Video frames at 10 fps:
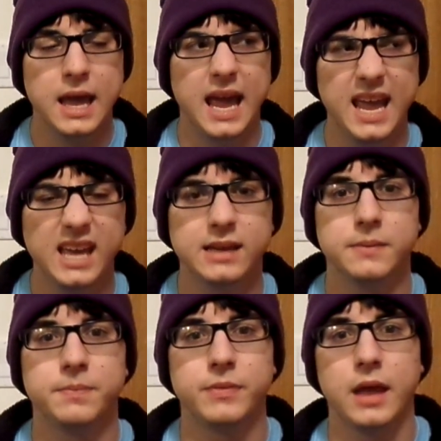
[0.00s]
And
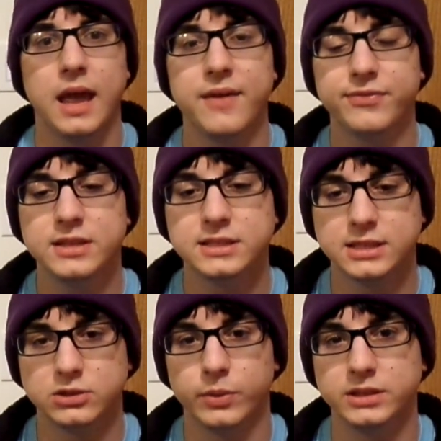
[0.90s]
if these
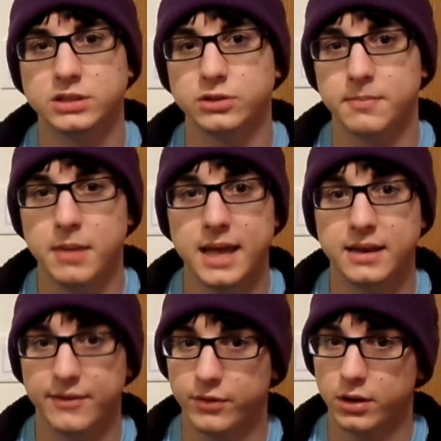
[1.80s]
situations are met,
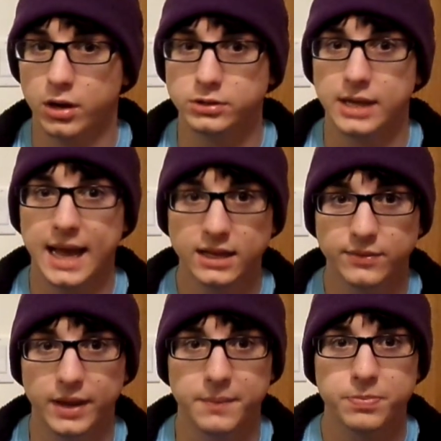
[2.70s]
different cards
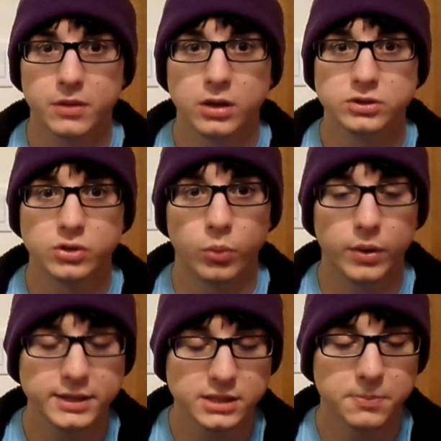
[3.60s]
activate. So what
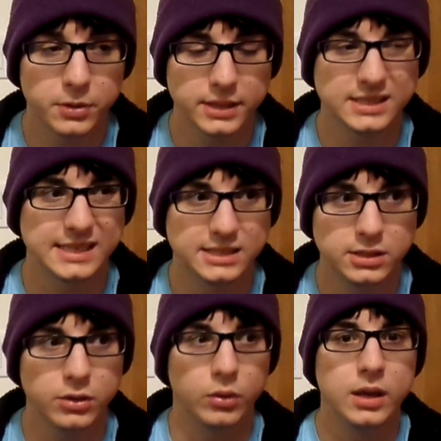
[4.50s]
does the Puddingcess
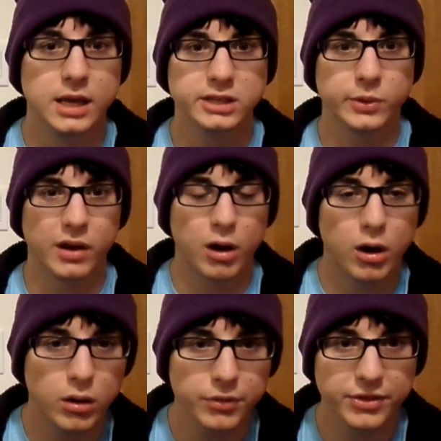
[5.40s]
do? Is when
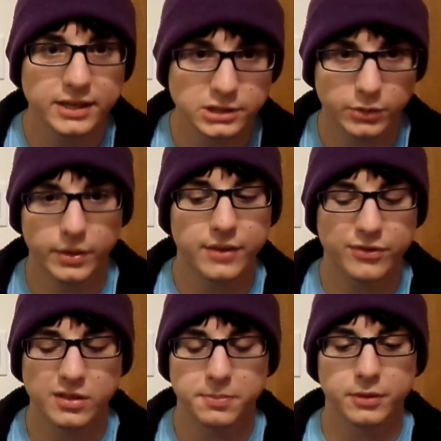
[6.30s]
all things are ready
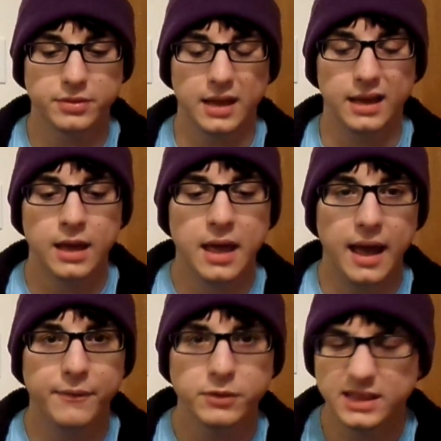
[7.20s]
for the birthday,
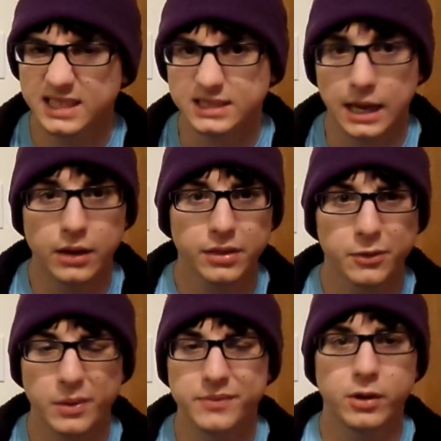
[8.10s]
everything is out of the
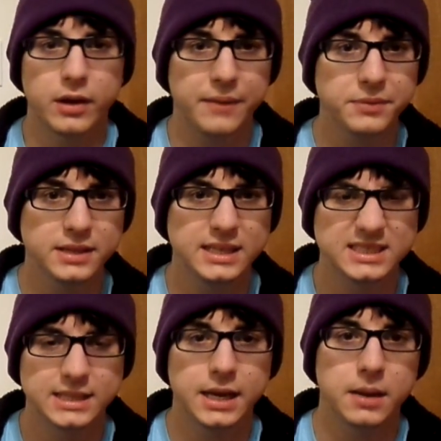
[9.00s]
graveyard, everything is
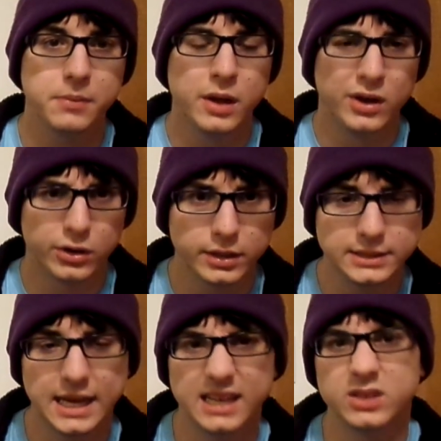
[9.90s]
set up, her
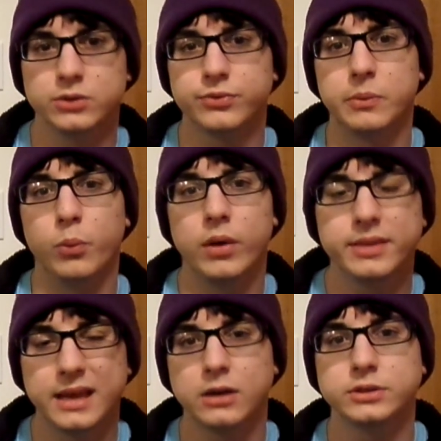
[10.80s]
attack goes from
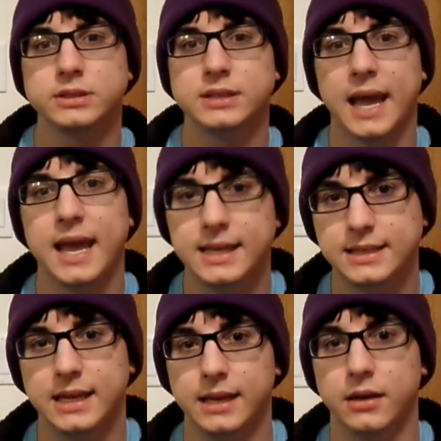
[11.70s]
1000 to
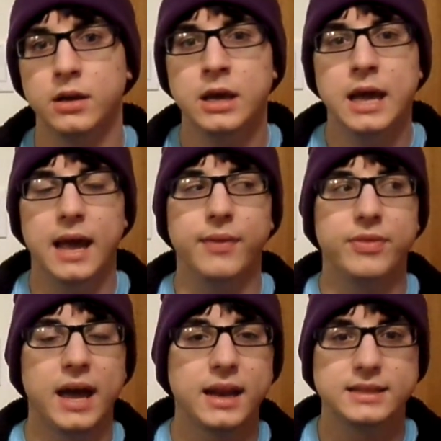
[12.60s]
18. And
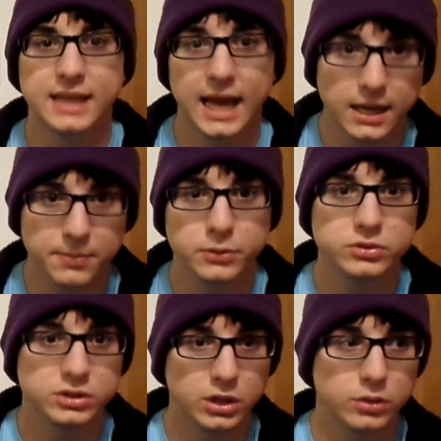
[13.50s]
that attack
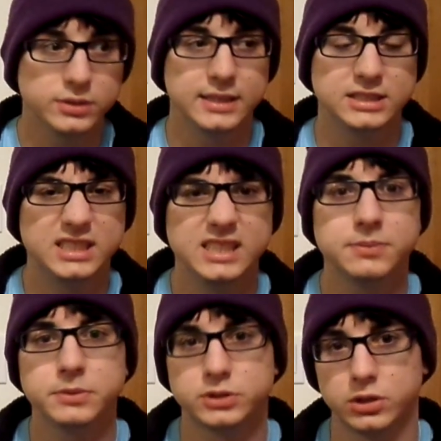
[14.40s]
boost shows that she is
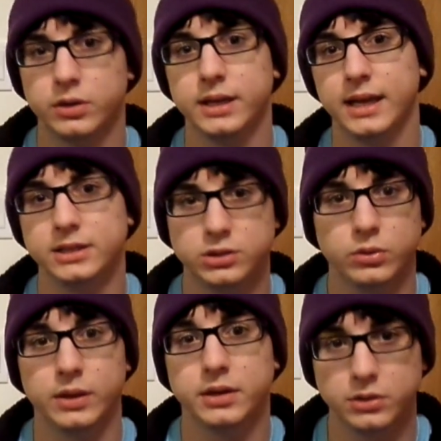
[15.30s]
maturing
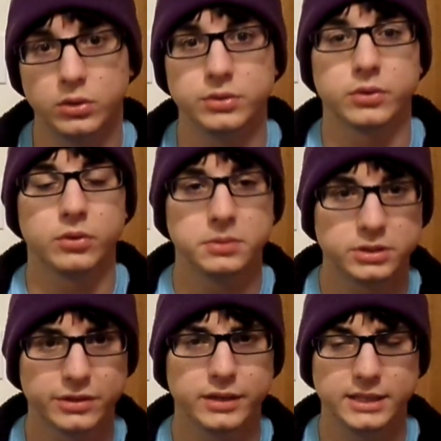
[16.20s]
into an adult, or
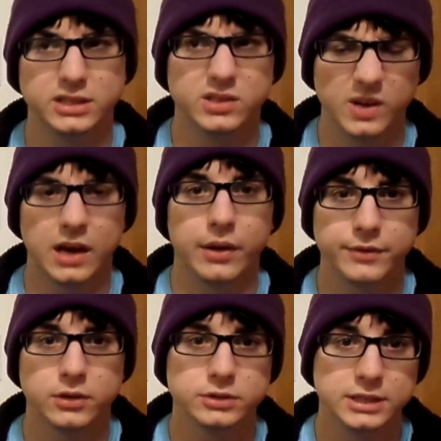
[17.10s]
maturing into
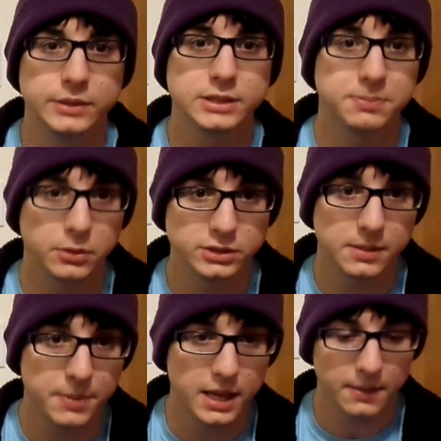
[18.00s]
however she is supposed to
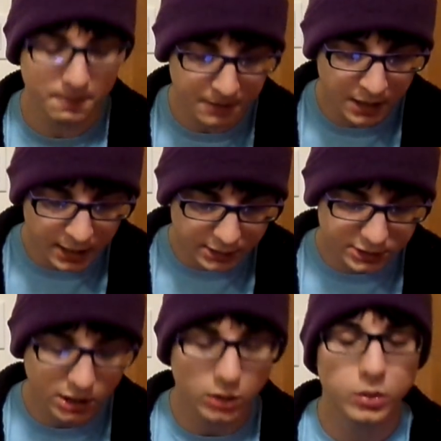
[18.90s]
be.
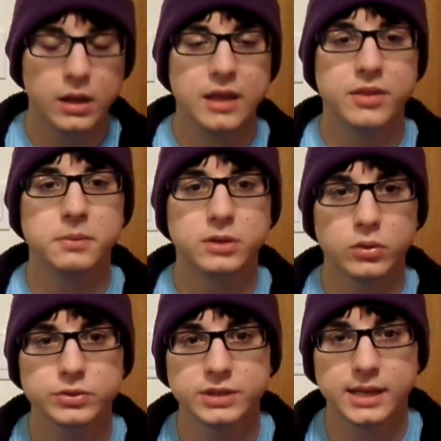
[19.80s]
So the
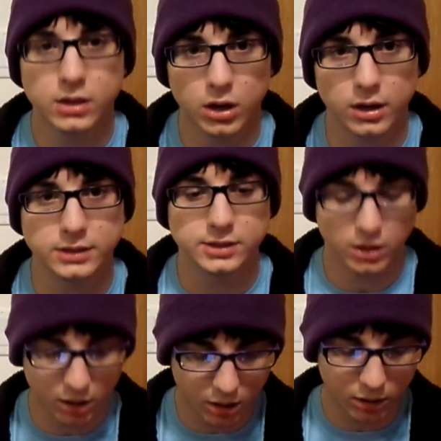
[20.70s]
Madolche cards
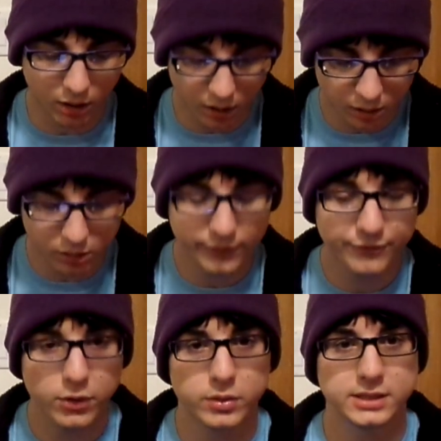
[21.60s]
are all
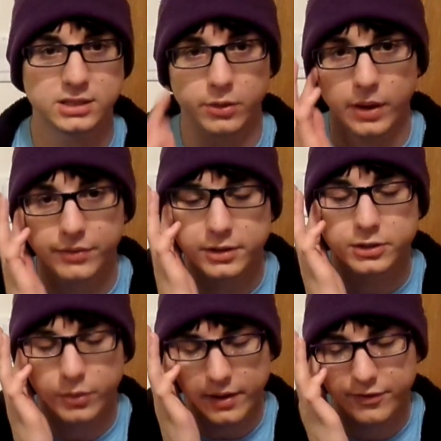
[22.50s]
focused around this
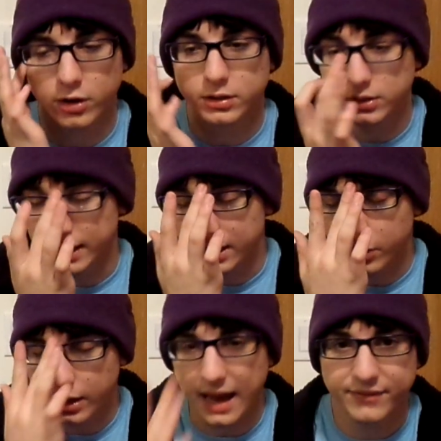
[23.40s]
graveyard clean, or
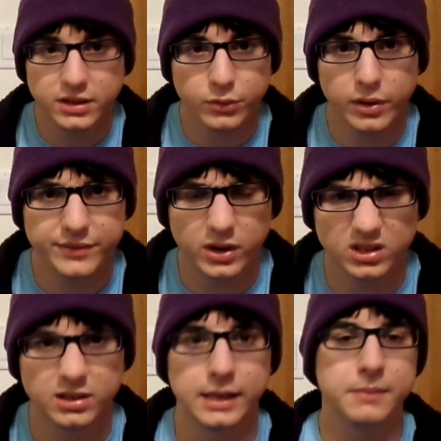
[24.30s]
having the graveyard
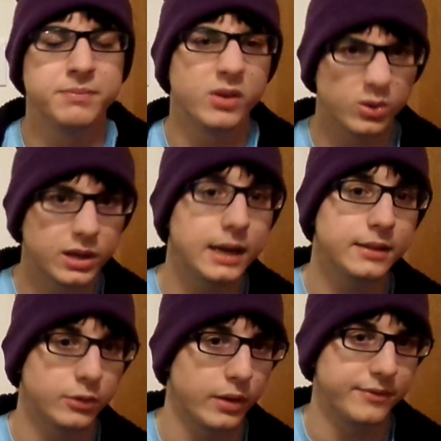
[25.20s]
clean, or getting
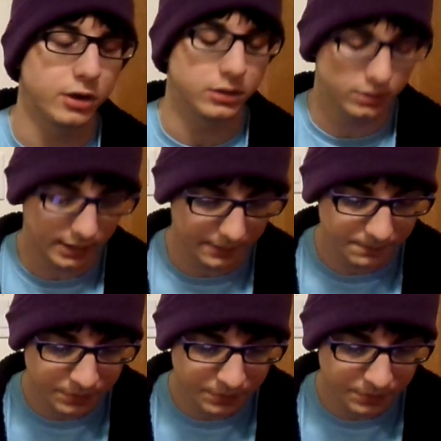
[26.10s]
the graveyard clean.